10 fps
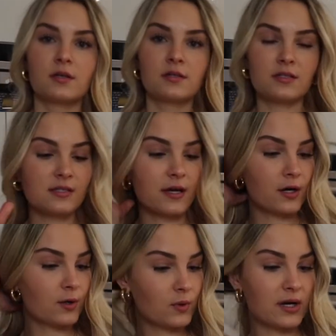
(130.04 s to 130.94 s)

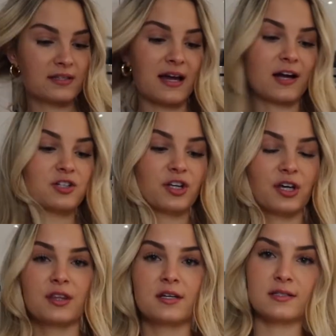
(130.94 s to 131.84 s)
So what is actually
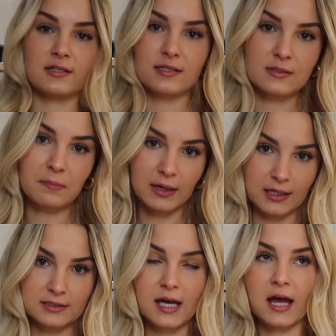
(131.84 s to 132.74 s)
in this is
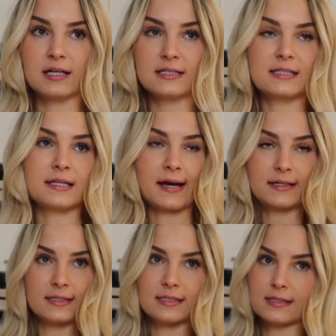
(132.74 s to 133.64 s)
meat, it's
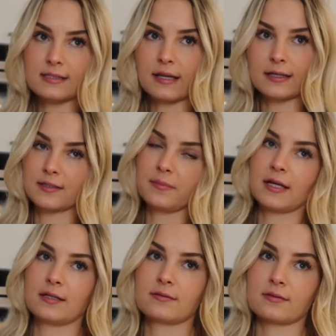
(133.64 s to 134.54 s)
lettuce, it's like
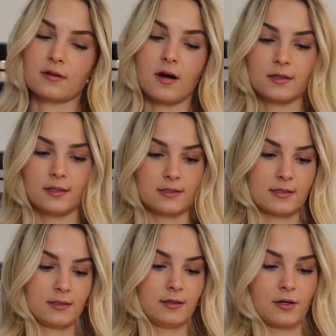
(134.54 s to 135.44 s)
tomatoes and onions
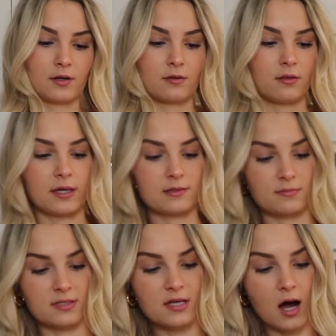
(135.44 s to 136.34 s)
and, you know, like some
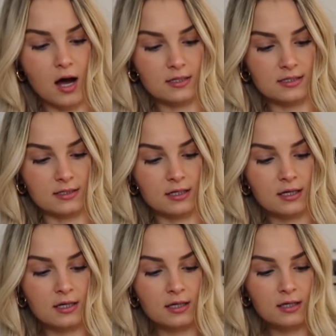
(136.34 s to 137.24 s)
sauce and
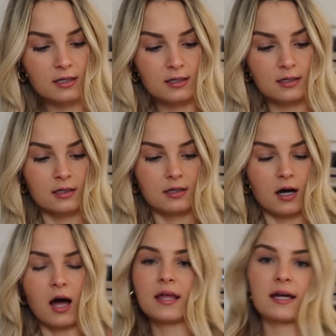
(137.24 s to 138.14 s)

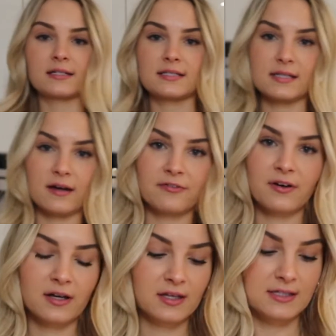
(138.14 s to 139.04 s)
all that kind of stuff,
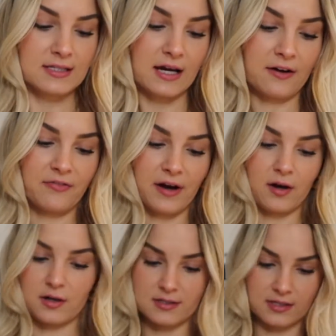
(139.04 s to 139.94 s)
good stuff. I
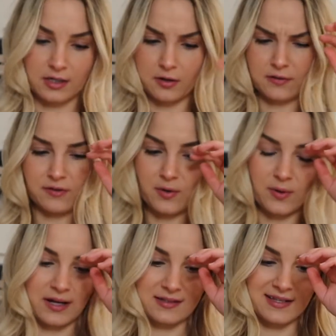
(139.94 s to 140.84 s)
honestly don't even know
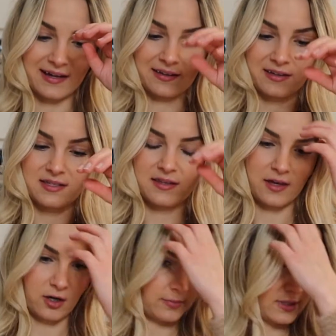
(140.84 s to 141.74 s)
what exactly is in
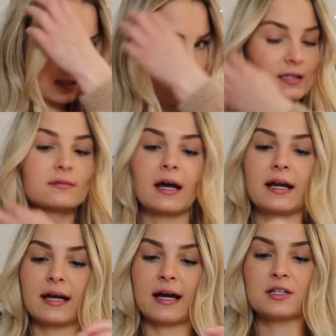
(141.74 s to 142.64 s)
there, but it's good. And
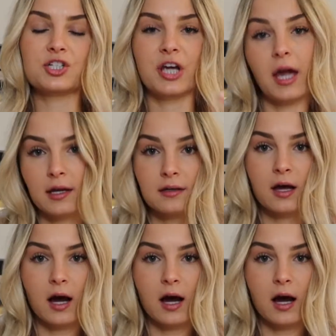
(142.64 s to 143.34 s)
I got chicken